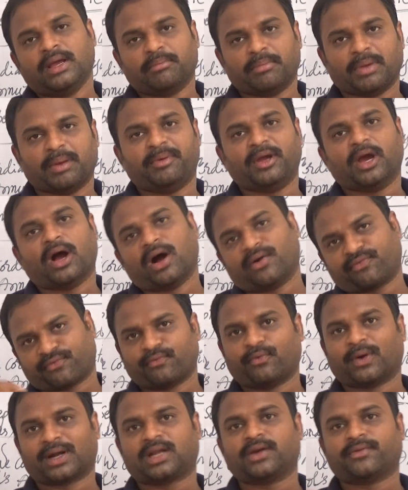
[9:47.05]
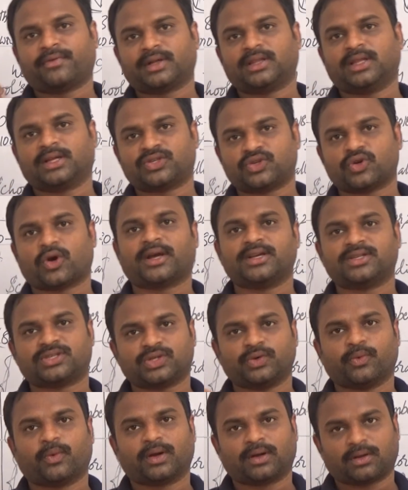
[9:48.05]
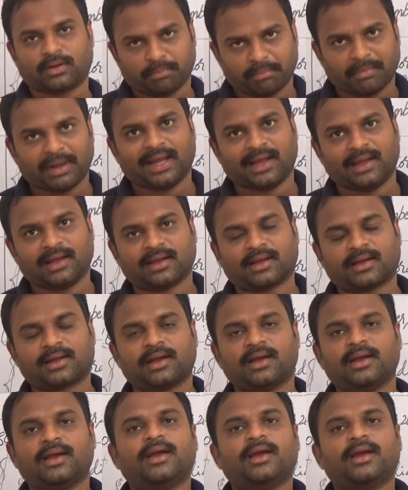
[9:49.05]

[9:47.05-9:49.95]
maybe of whatever the choice you want to make.